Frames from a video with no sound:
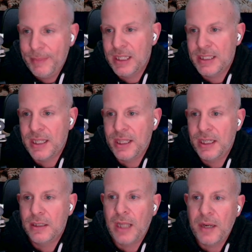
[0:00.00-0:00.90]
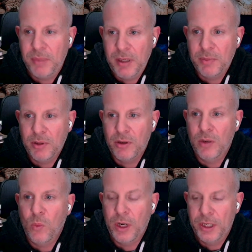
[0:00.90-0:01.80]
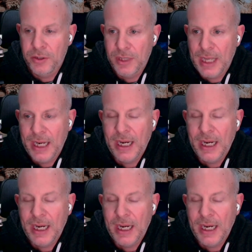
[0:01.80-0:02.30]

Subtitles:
Because I think a lot of people are going to want to do that.